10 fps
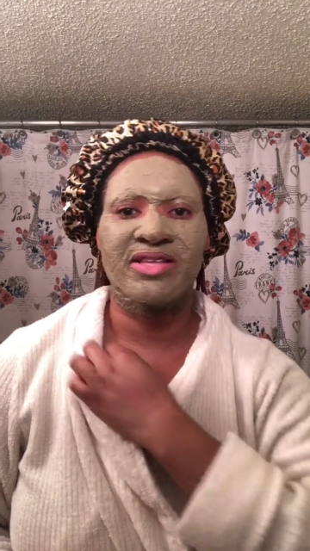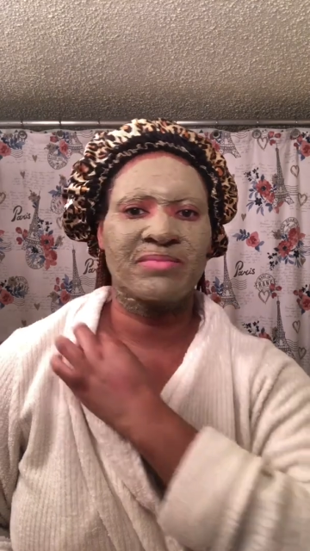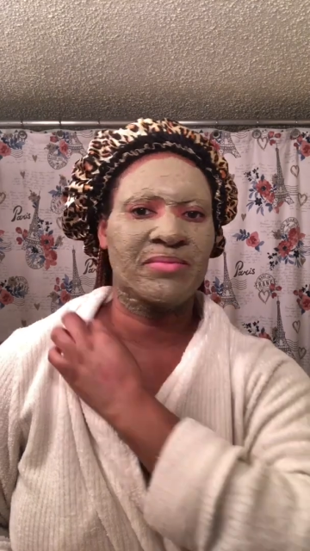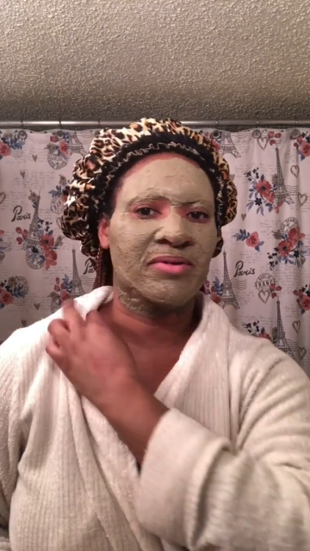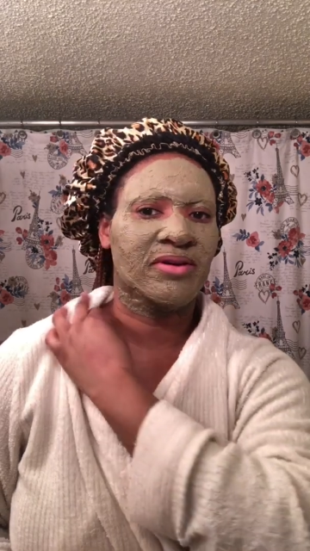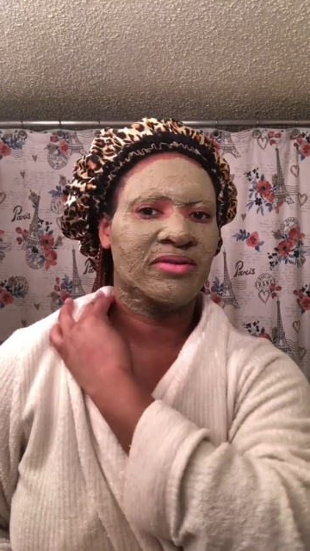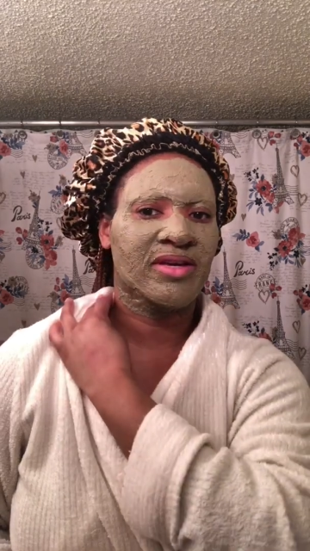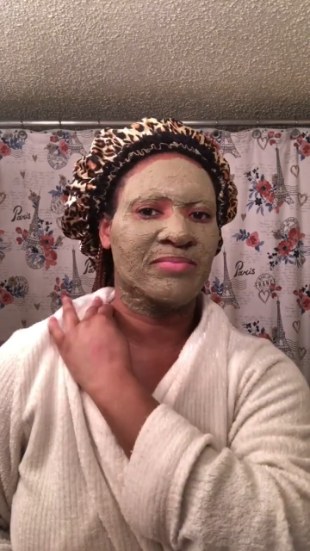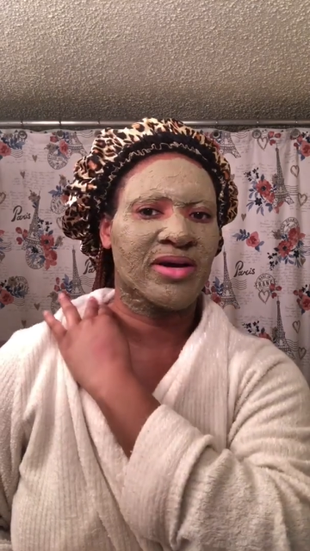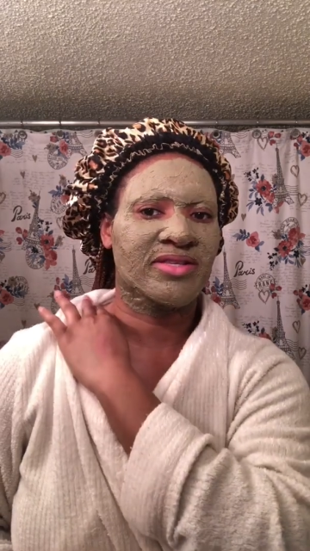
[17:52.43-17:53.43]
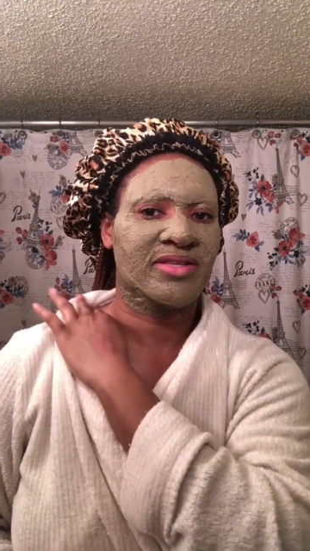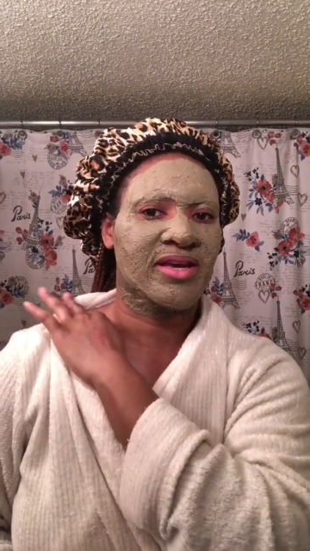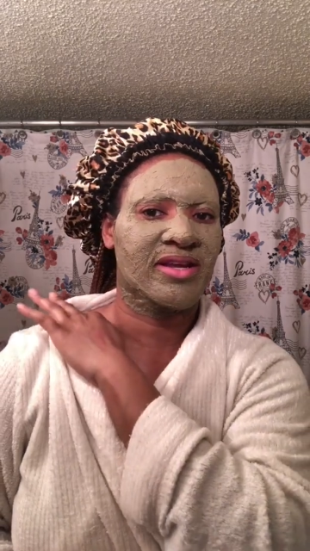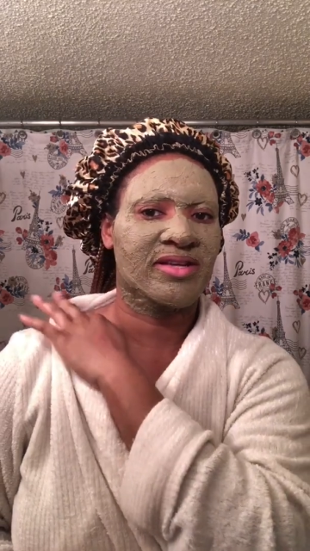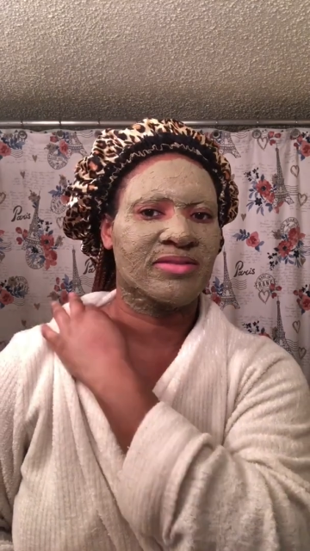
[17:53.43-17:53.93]
Some people don't think my
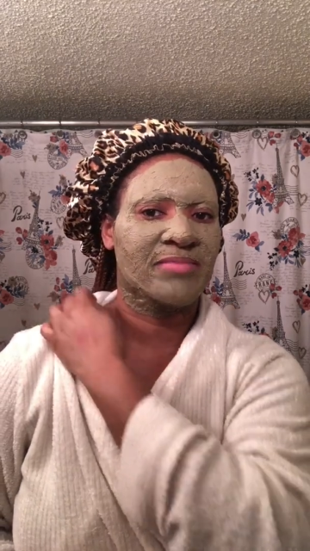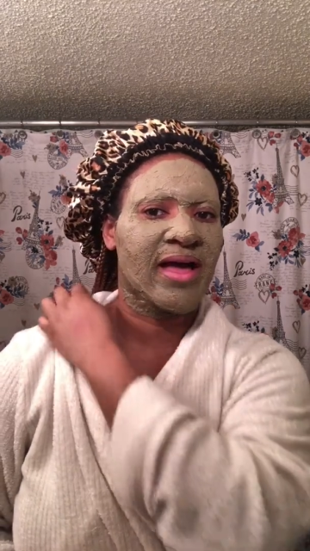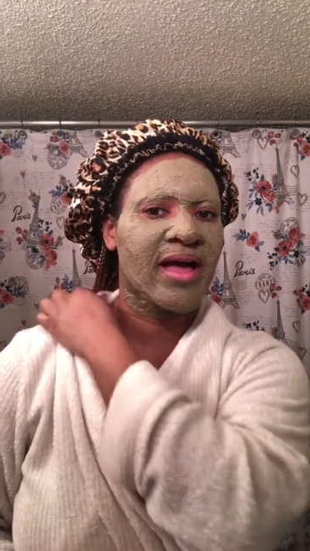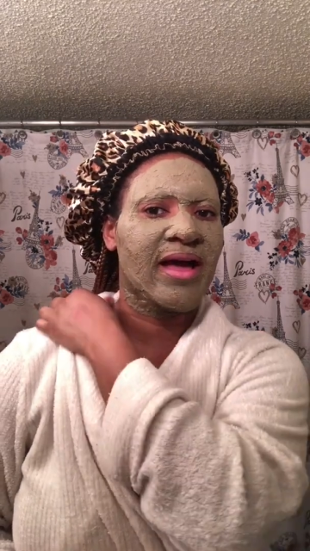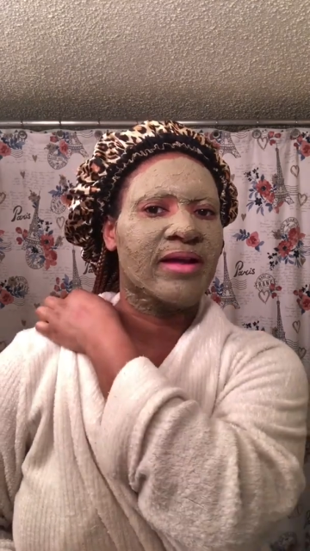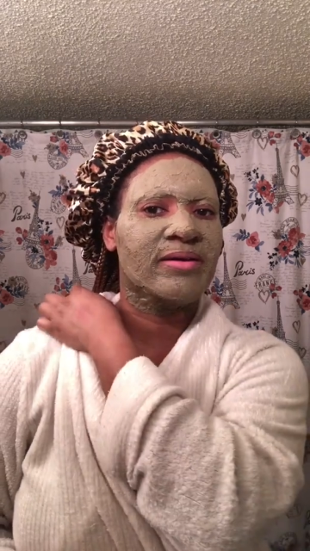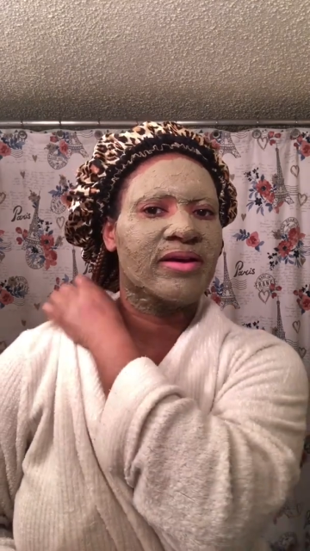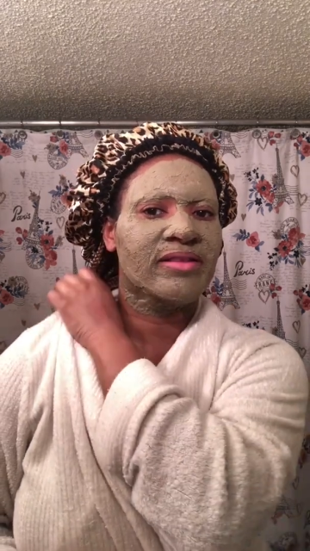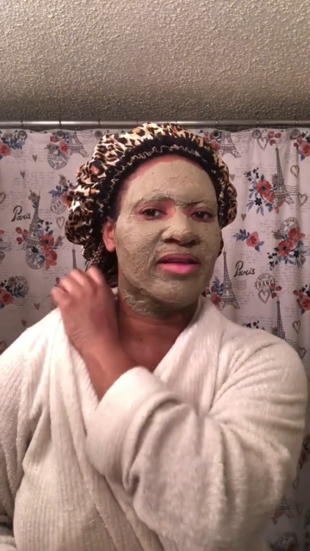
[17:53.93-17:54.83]
skin is bad.